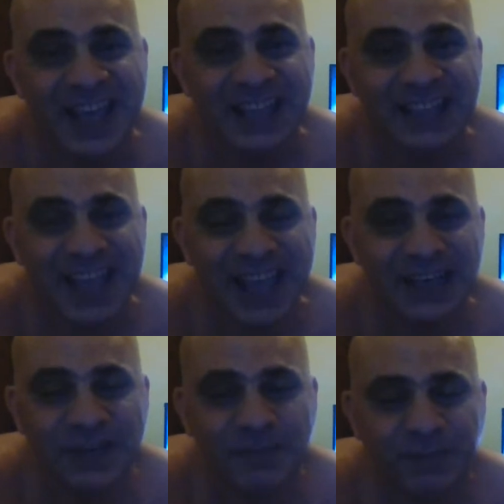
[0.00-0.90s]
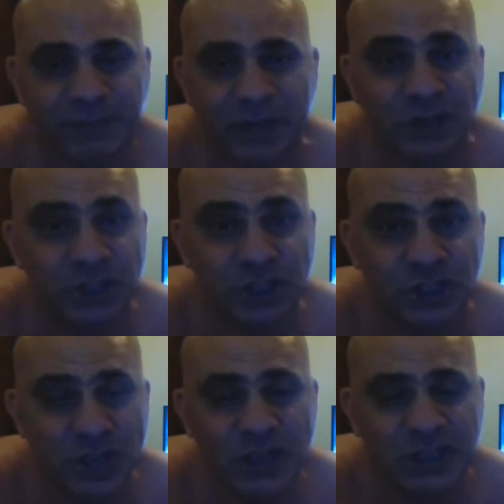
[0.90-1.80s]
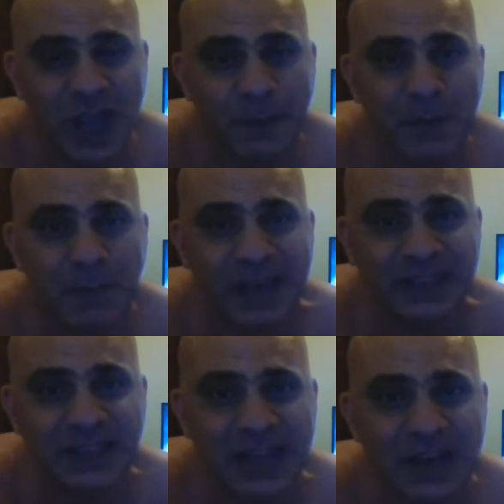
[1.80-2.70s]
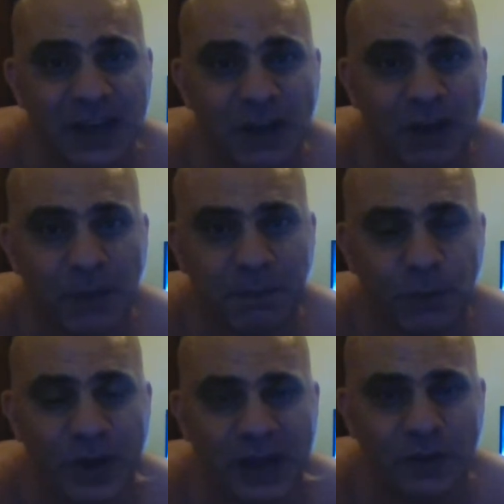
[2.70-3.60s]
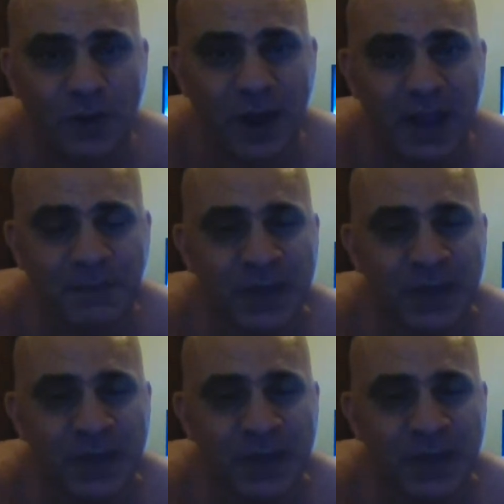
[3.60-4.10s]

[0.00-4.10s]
Then, and she stirs it up and makes Danny look like a prick, right?